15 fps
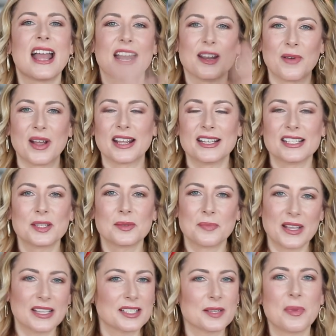Anyway, he's,
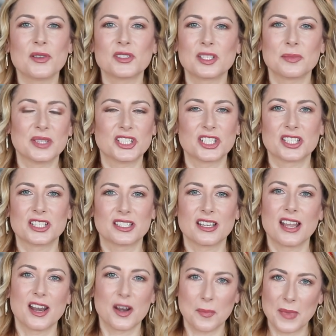he's supposed to be
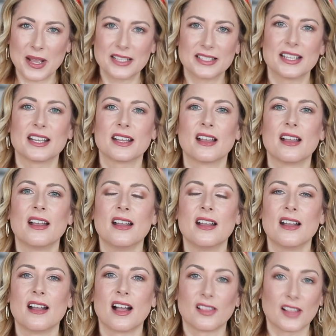just an amazing
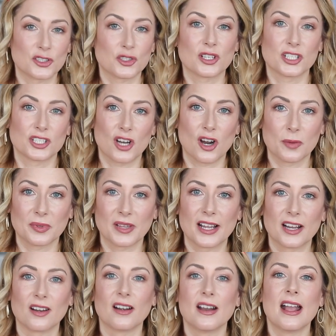electric guitar
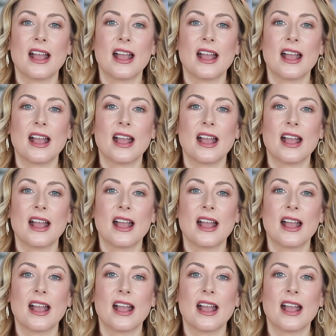player